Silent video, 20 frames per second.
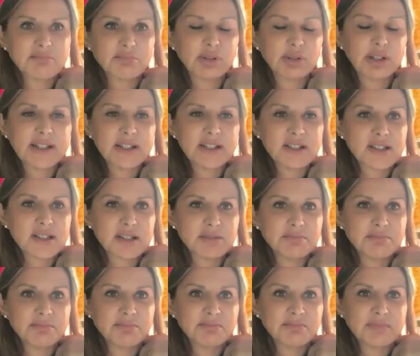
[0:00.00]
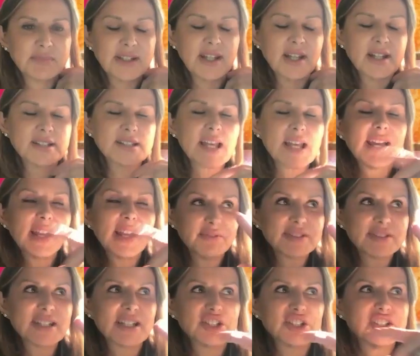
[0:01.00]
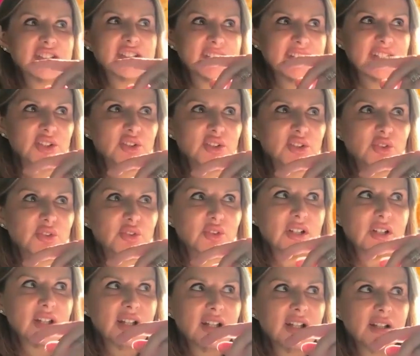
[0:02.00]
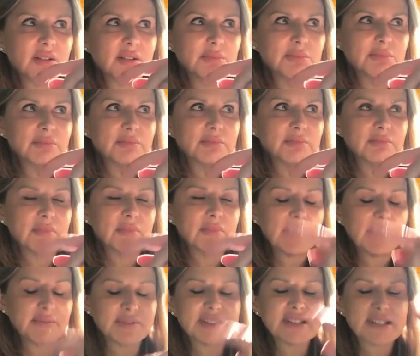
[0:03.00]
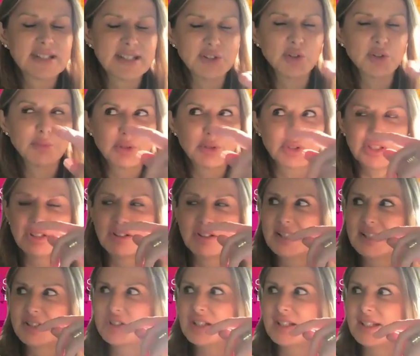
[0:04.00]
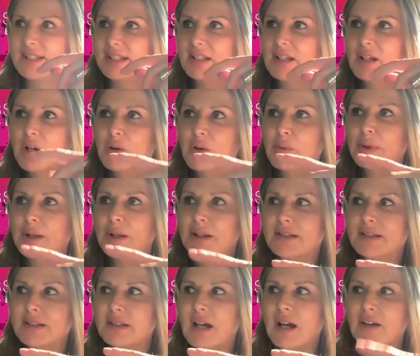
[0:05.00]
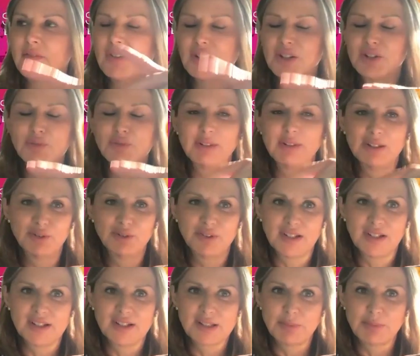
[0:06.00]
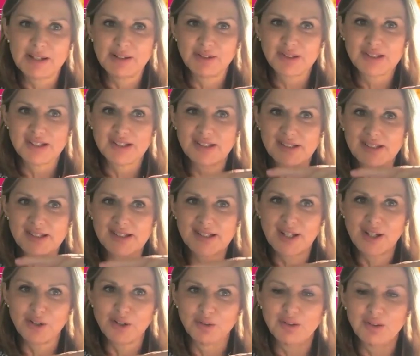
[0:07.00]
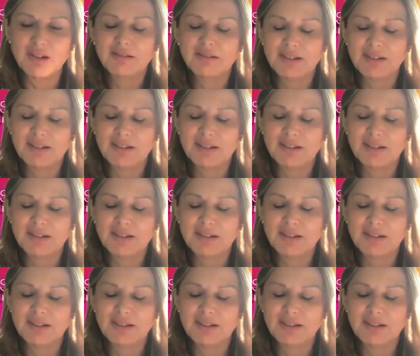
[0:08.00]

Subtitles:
brilliant. Yes, I haven't actually seen your module actually, but I've heard really good things about it. So